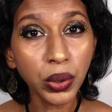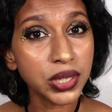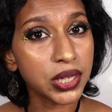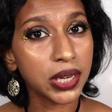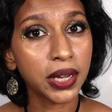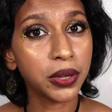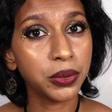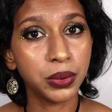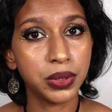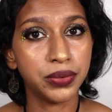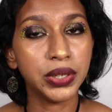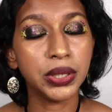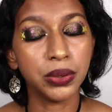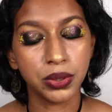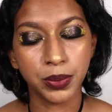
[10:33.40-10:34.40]
and check out those
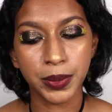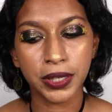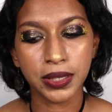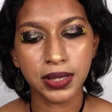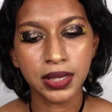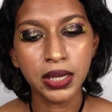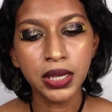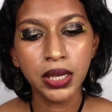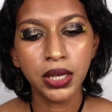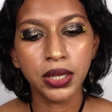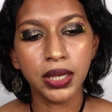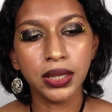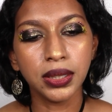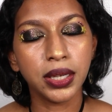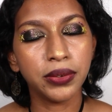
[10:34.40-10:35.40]
videos because
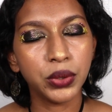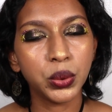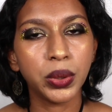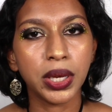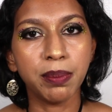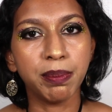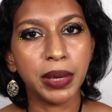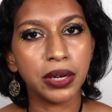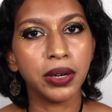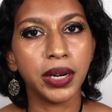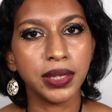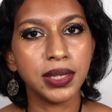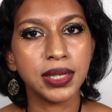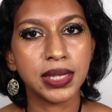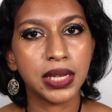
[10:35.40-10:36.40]
it'll give you a better
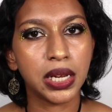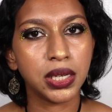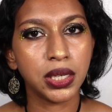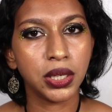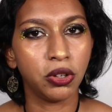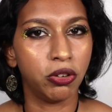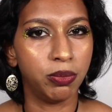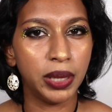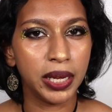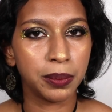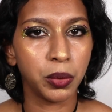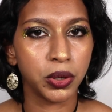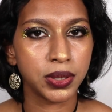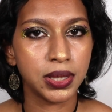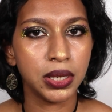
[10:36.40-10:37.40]
understanding of Black
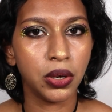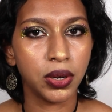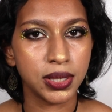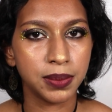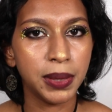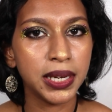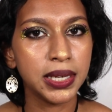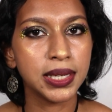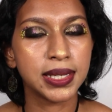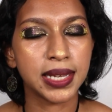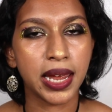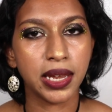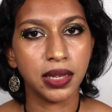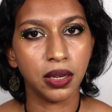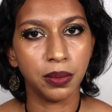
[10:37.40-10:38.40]
Moxie Cosmetics
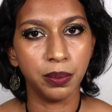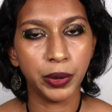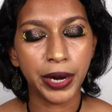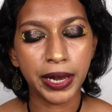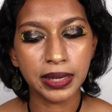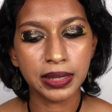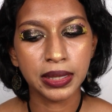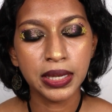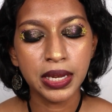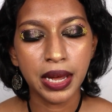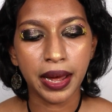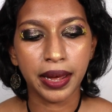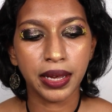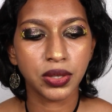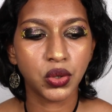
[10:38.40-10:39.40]
and their brand.
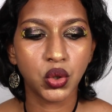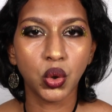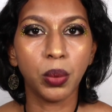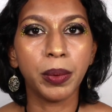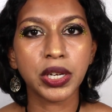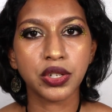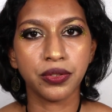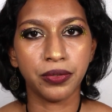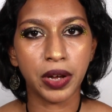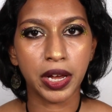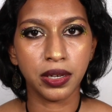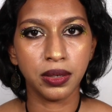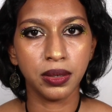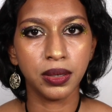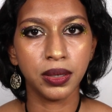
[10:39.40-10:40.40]
I had so much
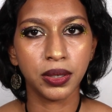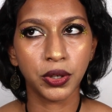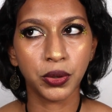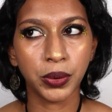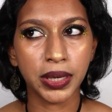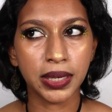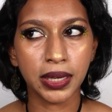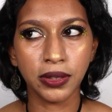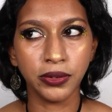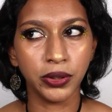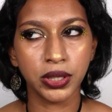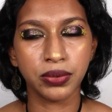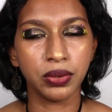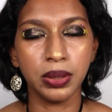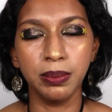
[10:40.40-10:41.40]
fun creating
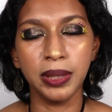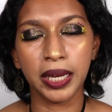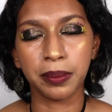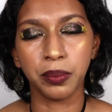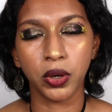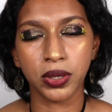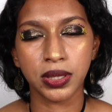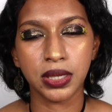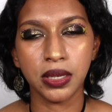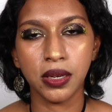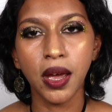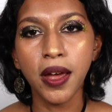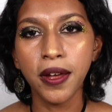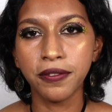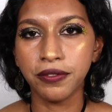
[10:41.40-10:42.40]
looks for the Black Moxie
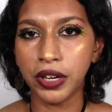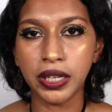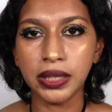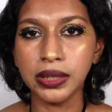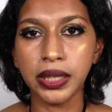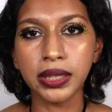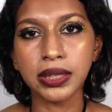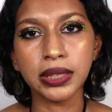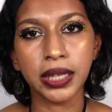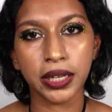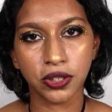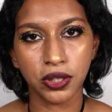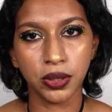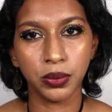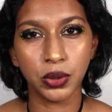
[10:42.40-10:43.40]
fairy light
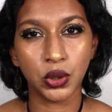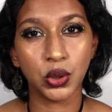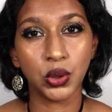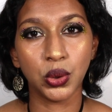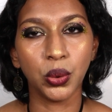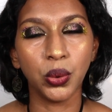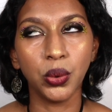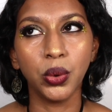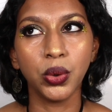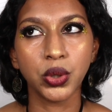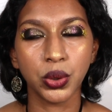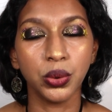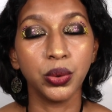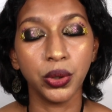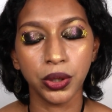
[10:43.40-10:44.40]
collection. It was so
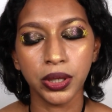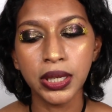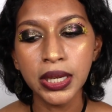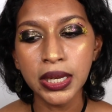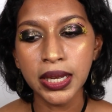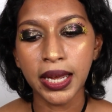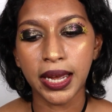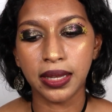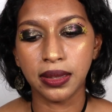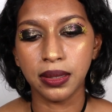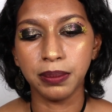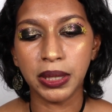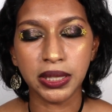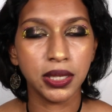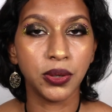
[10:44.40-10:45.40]
good, and the
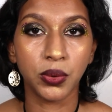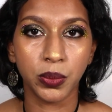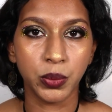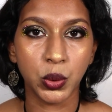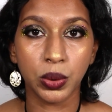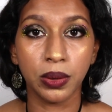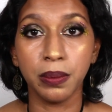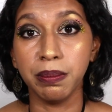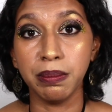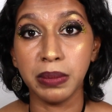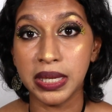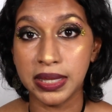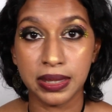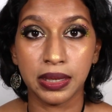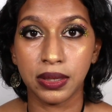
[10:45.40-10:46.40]
multichromes were
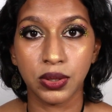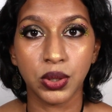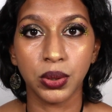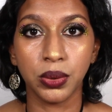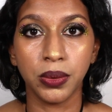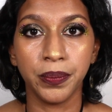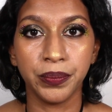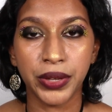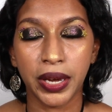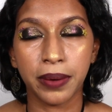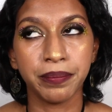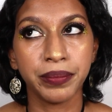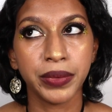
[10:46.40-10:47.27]
amazing. So yeah,